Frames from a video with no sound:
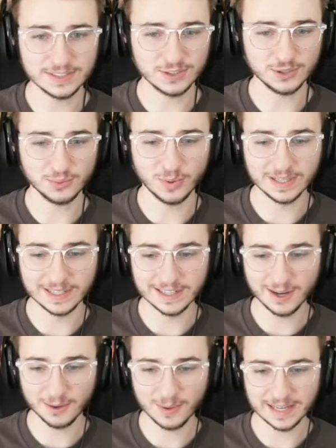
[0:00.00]
as you wanted.
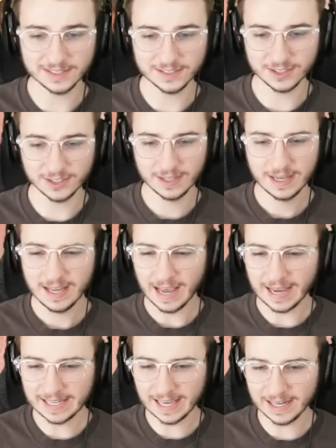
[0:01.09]
All right, sir.
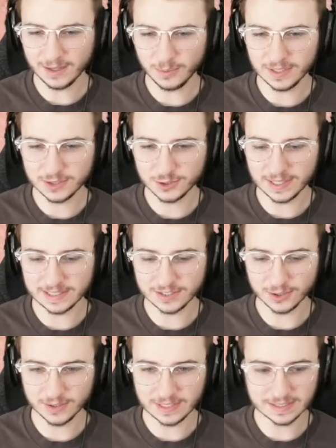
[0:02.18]
I kind of want to try to
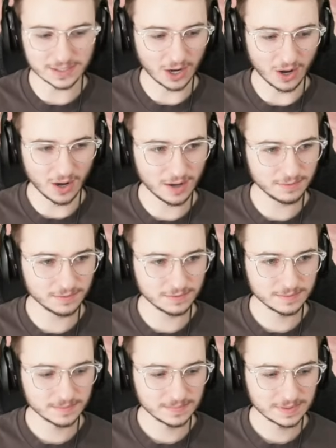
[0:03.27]
turn this off.
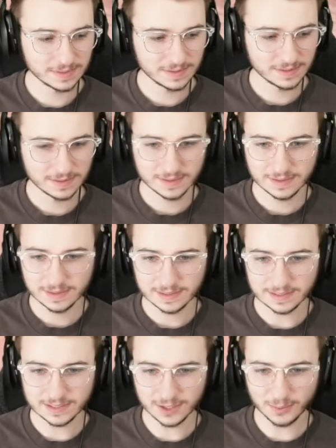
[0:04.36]

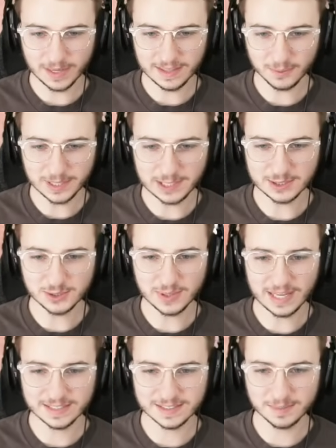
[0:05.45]
Is there a way that we could do that